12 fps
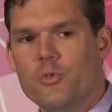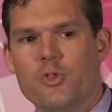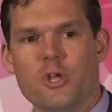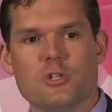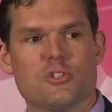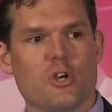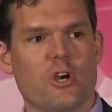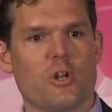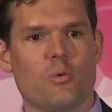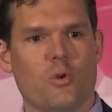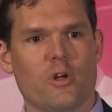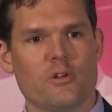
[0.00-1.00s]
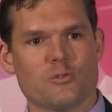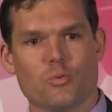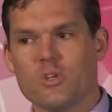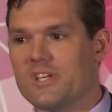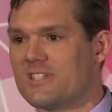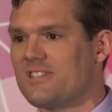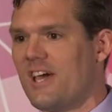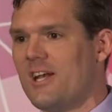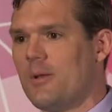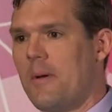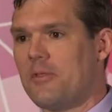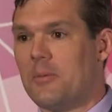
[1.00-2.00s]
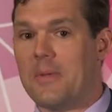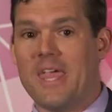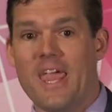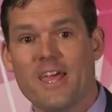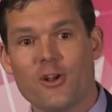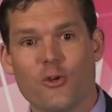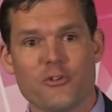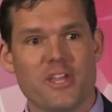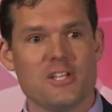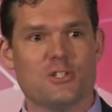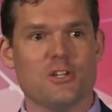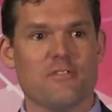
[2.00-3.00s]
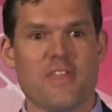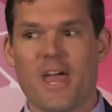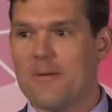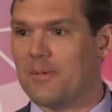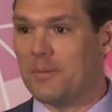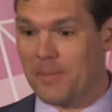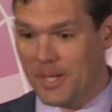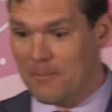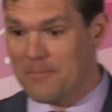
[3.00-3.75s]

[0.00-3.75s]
I was really excited about the mechanical nature of that, but I'm like,